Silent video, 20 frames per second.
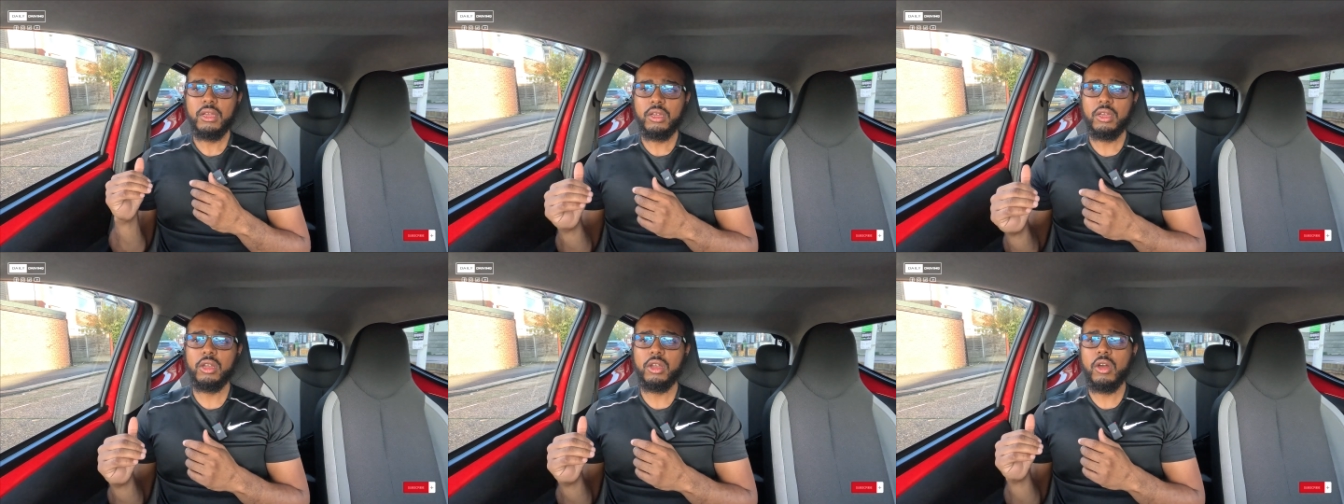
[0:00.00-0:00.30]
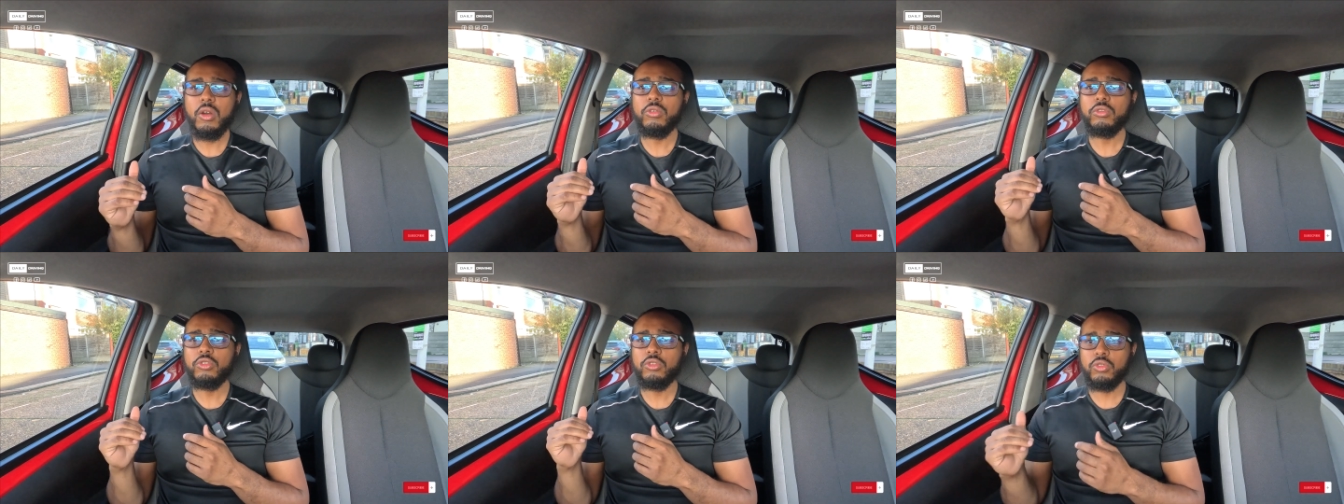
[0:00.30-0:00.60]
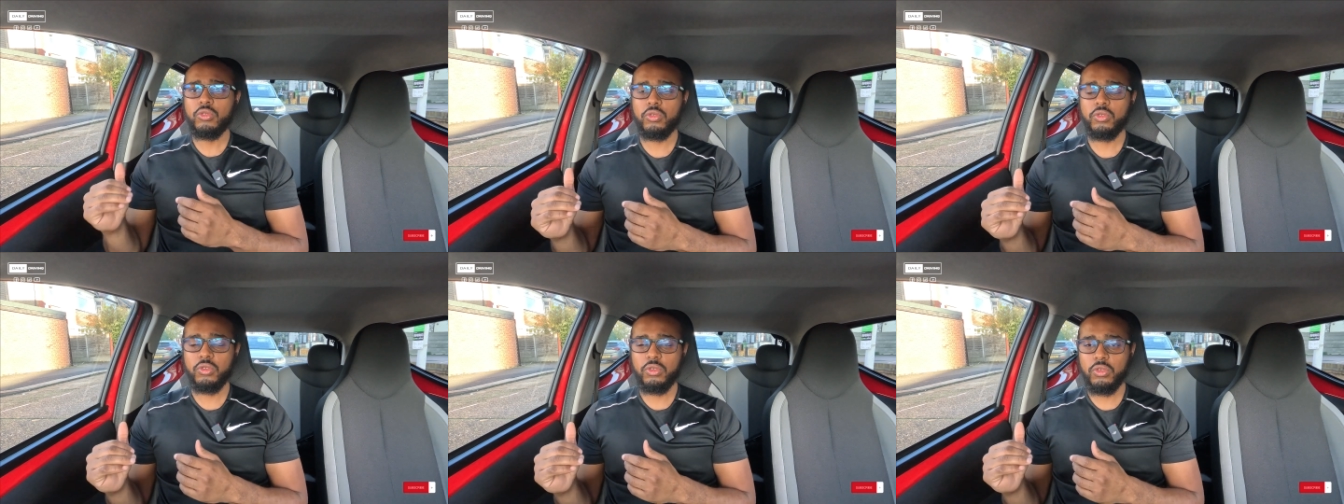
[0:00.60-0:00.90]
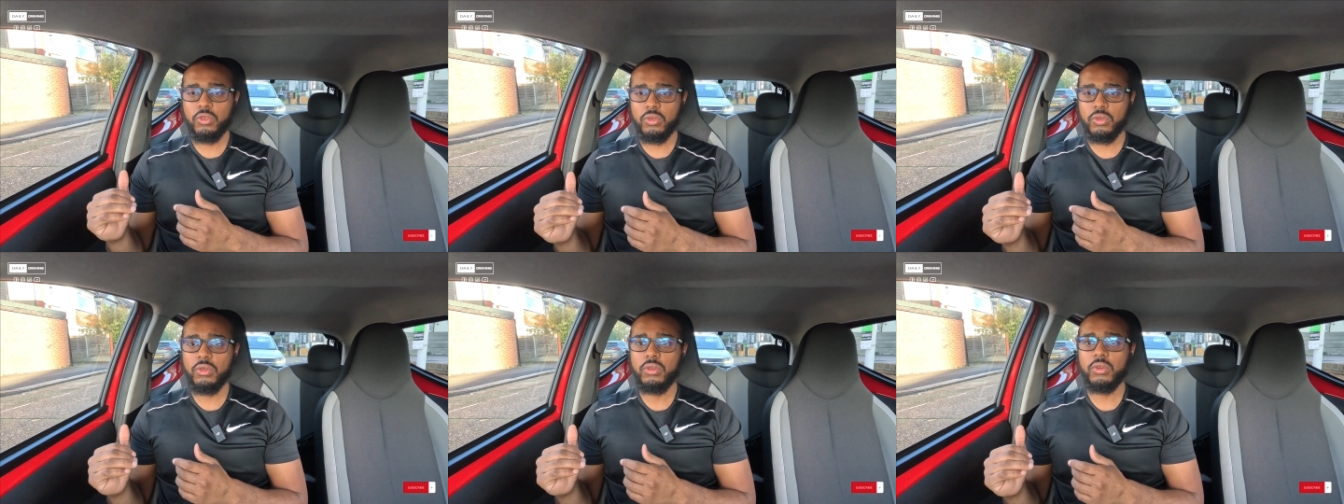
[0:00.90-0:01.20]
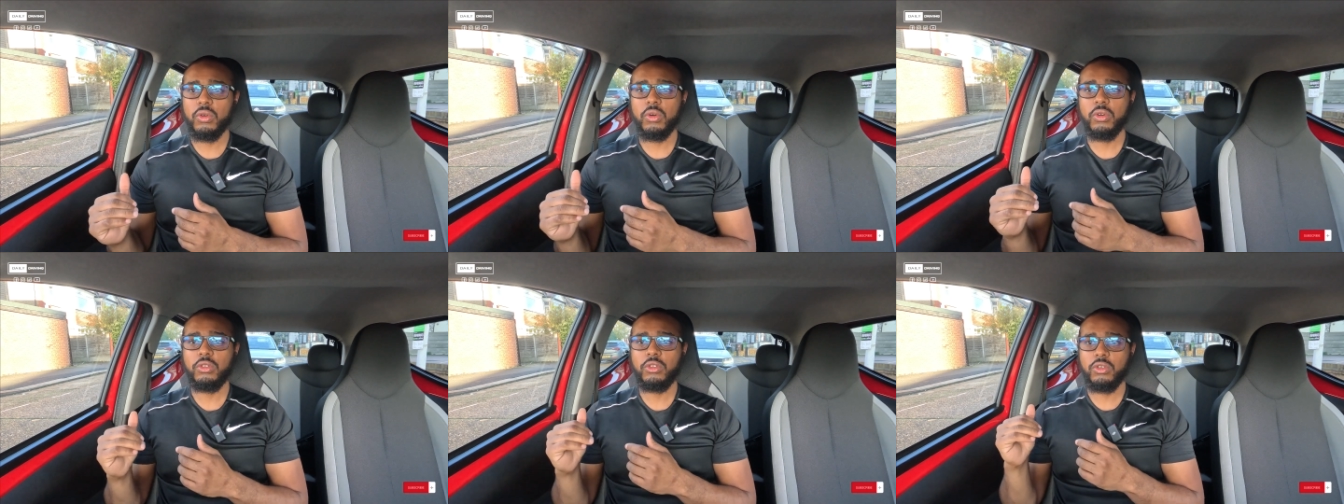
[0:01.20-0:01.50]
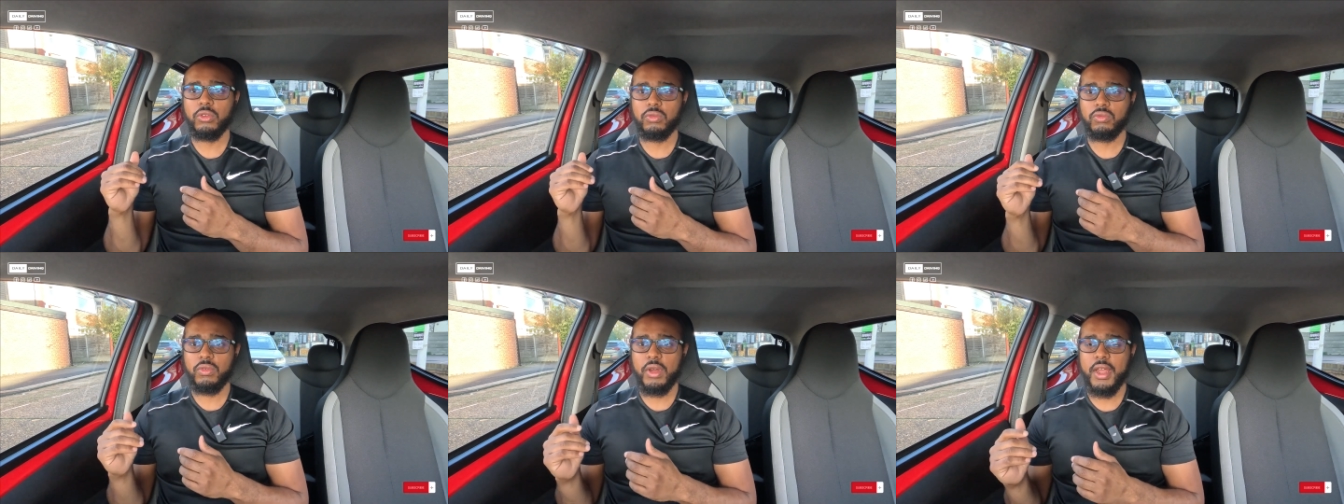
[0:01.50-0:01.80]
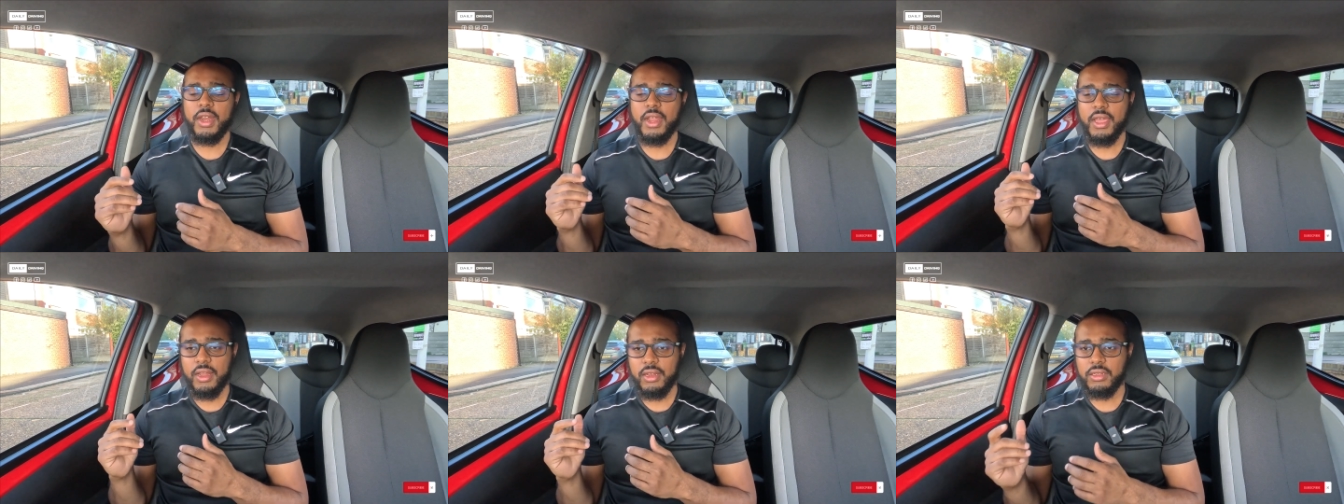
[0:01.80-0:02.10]
close to you on your
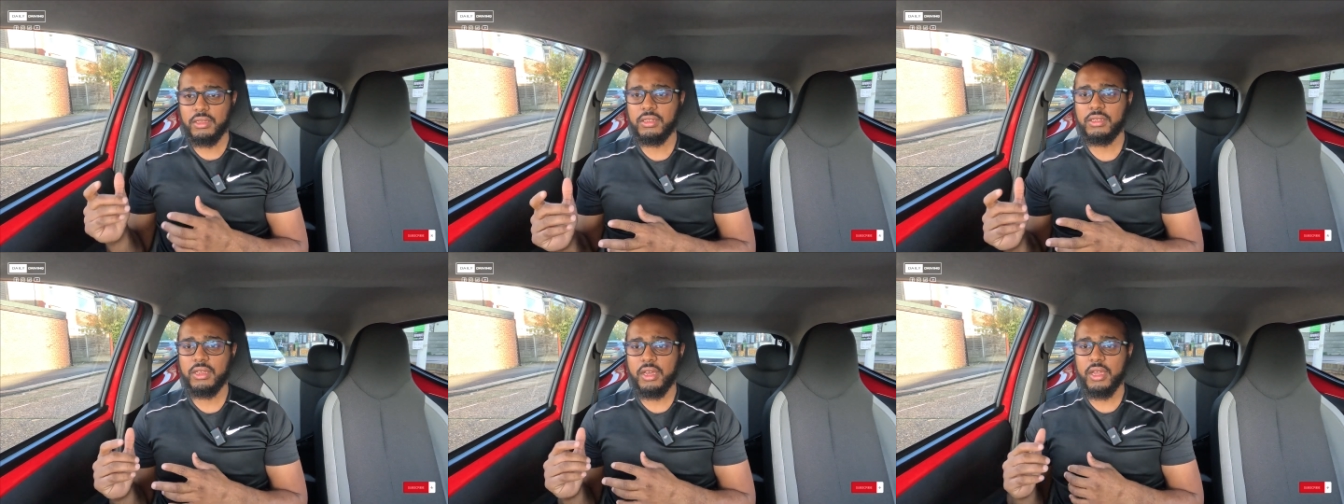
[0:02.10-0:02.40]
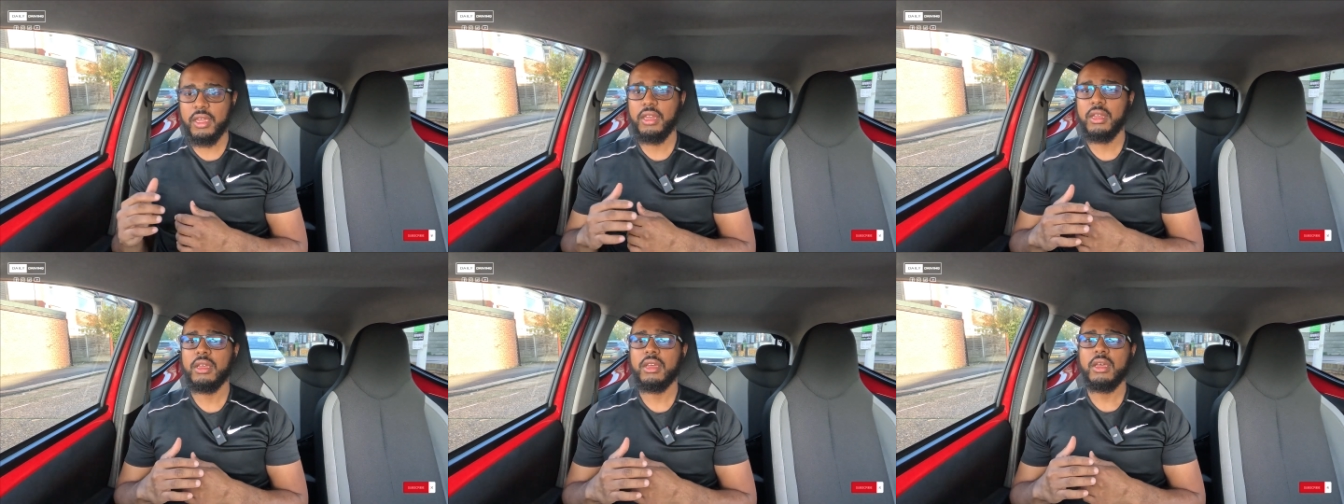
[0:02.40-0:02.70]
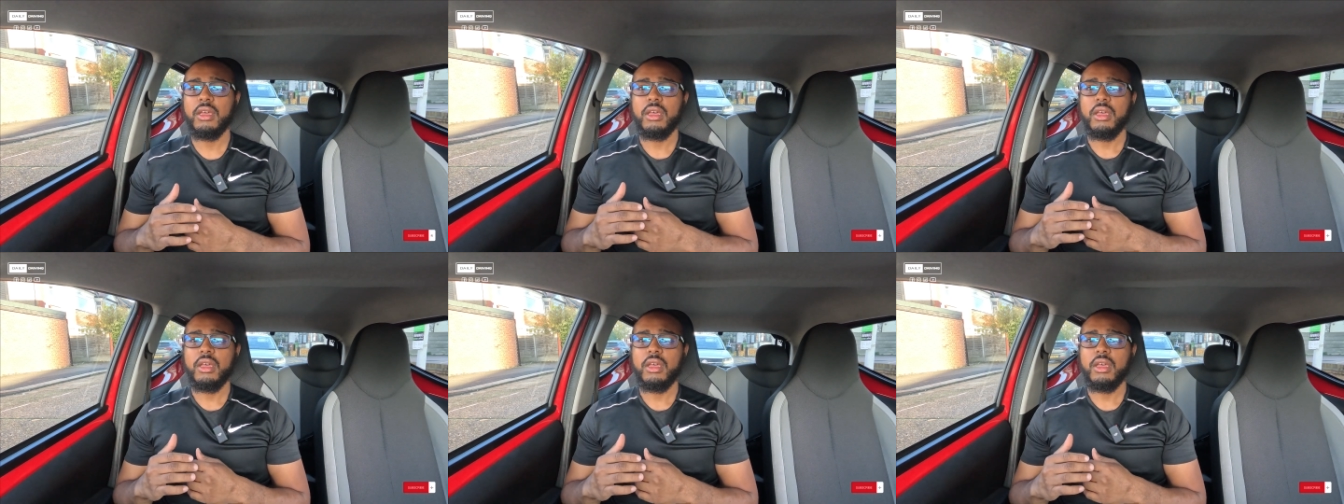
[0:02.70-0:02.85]
right hand side,